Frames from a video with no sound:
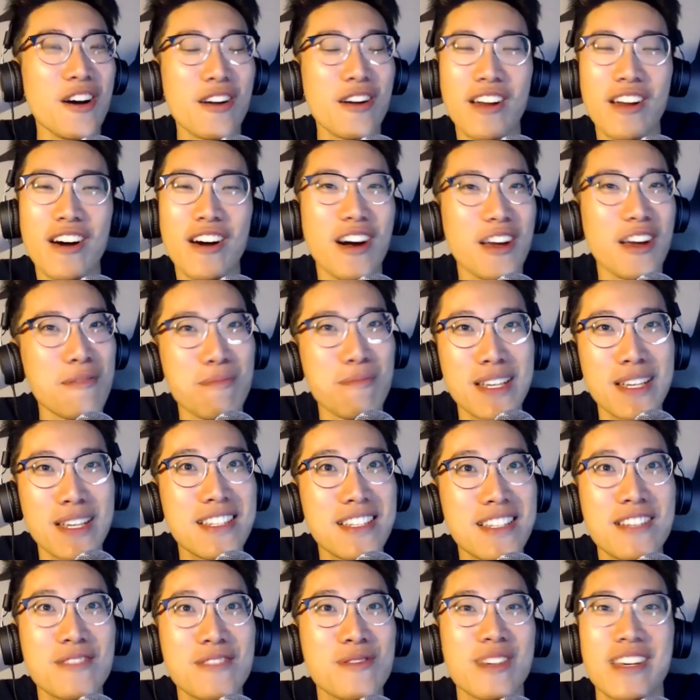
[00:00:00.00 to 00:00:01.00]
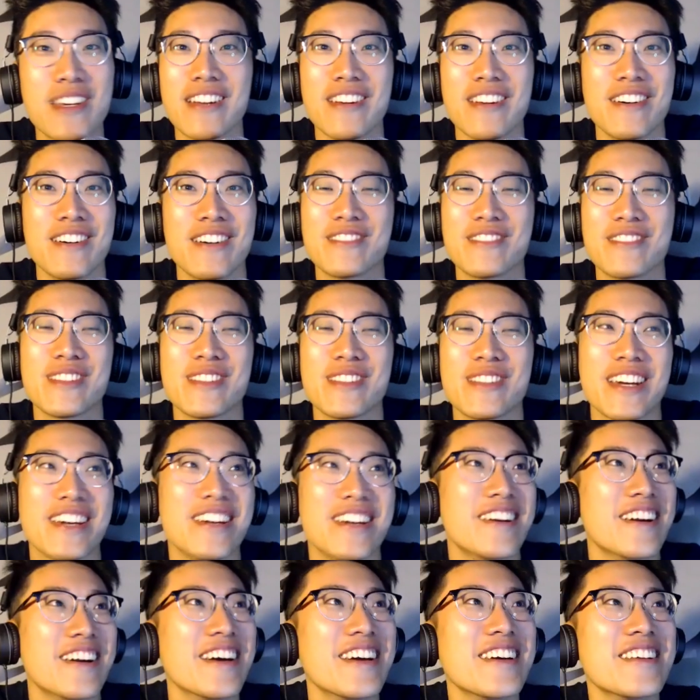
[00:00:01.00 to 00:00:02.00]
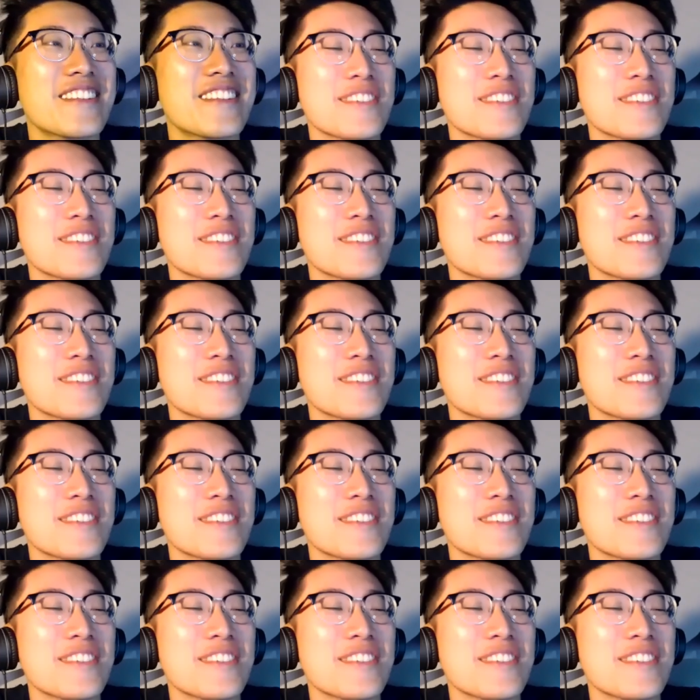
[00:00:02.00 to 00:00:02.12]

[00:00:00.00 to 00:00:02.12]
No, in business we cannot do that, right?